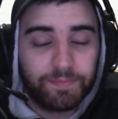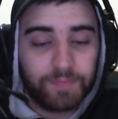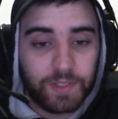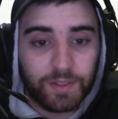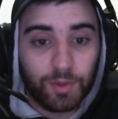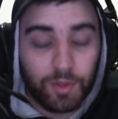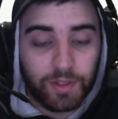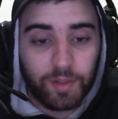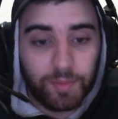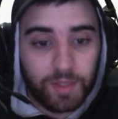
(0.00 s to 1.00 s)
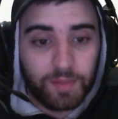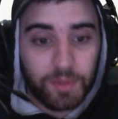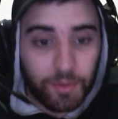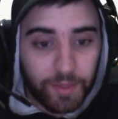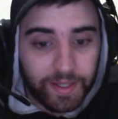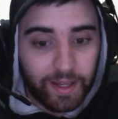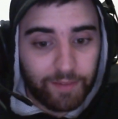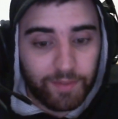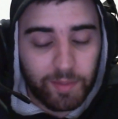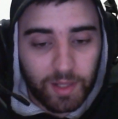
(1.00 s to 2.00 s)
because all the top teams already
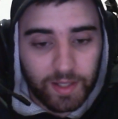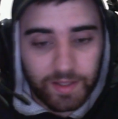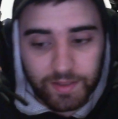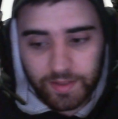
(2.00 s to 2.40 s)
have their players.